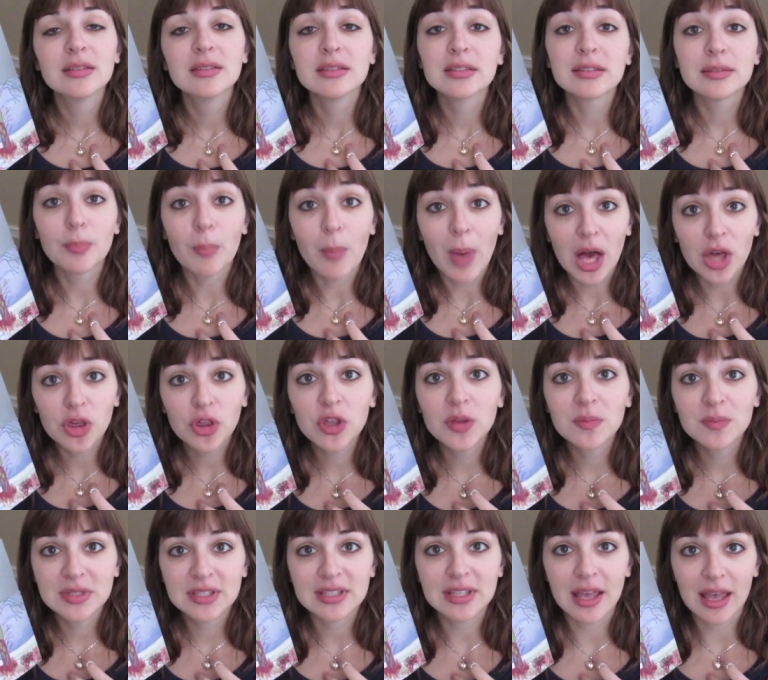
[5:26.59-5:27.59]

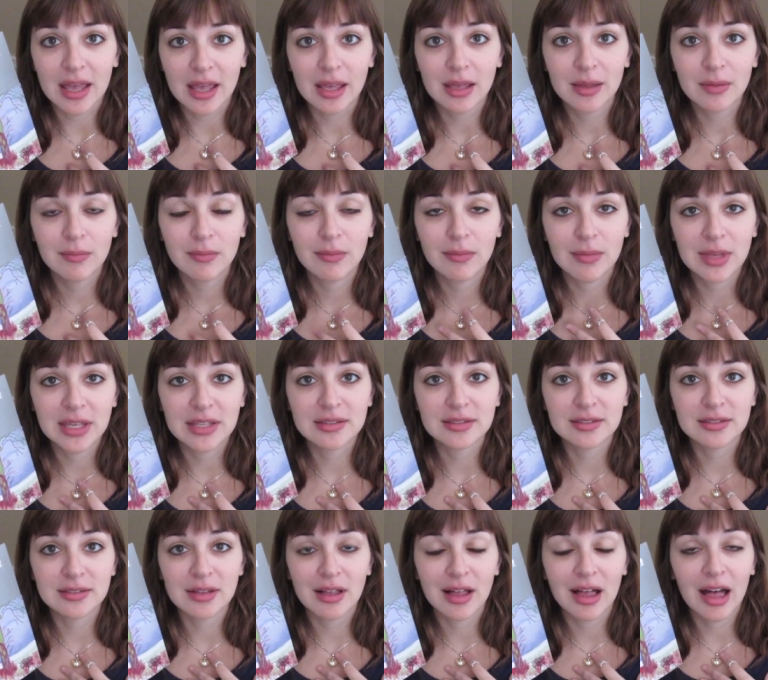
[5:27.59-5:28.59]
smažím se
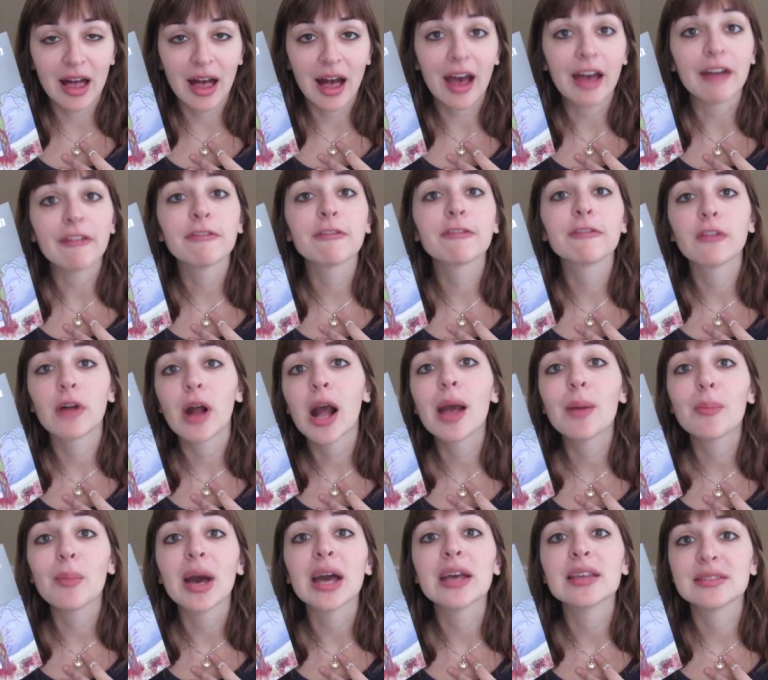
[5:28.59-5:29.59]
means I fry
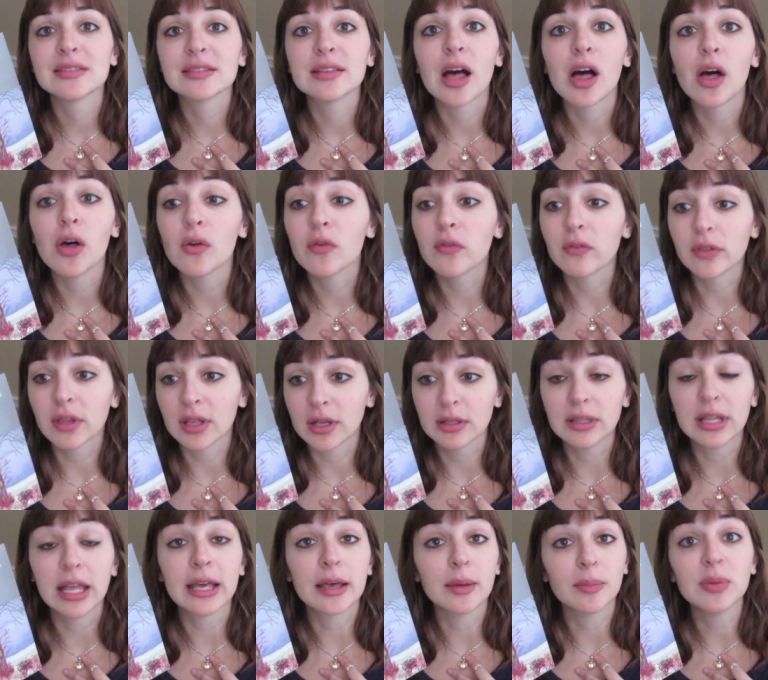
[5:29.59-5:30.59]
myself
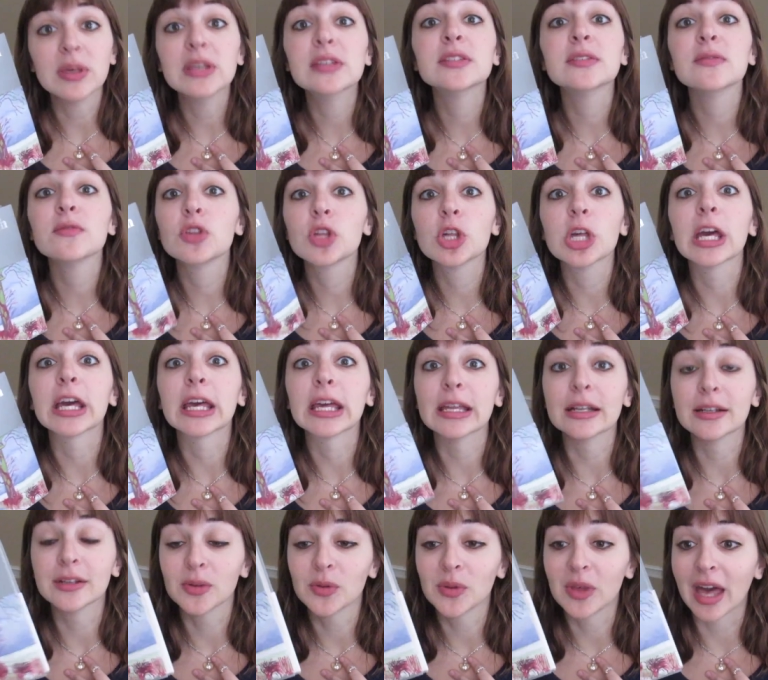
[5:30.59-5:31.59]
like a piece of
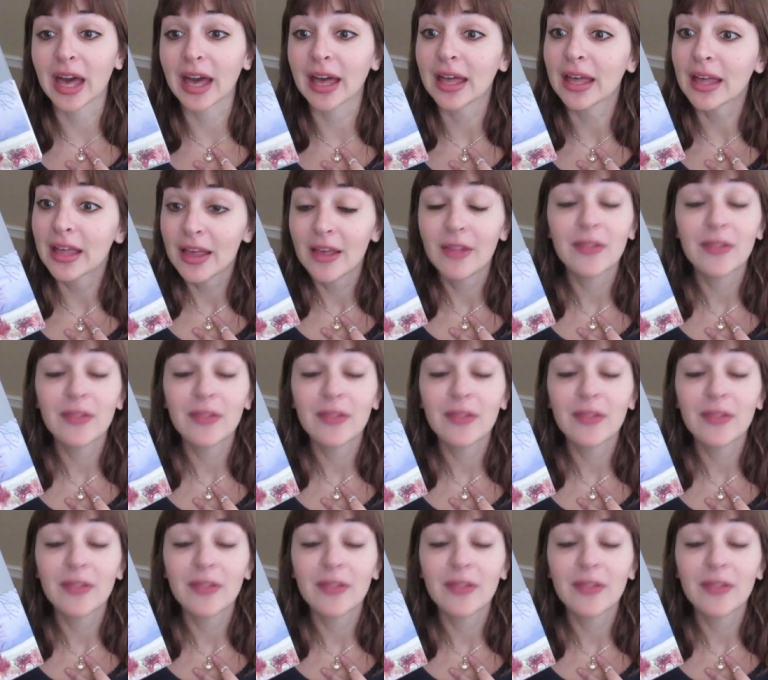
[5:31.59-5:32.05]
chicken, okay?